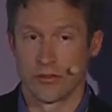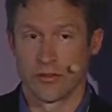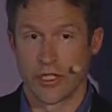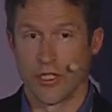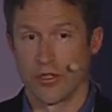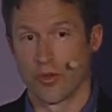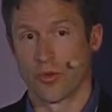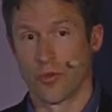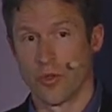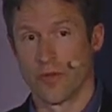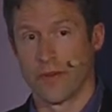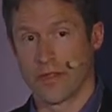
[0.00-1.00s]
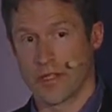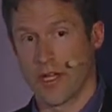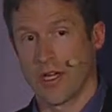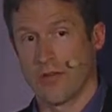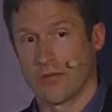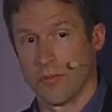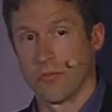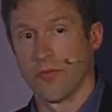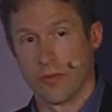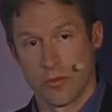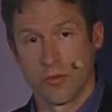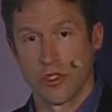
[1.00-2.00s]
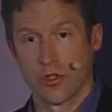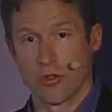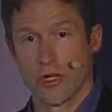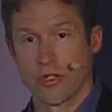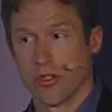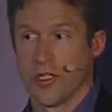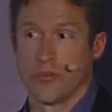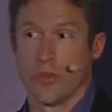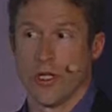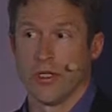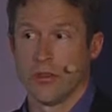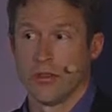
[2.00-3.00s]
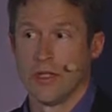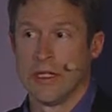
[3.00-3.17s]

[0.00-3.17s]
can you go and remove this guy from your directory as well?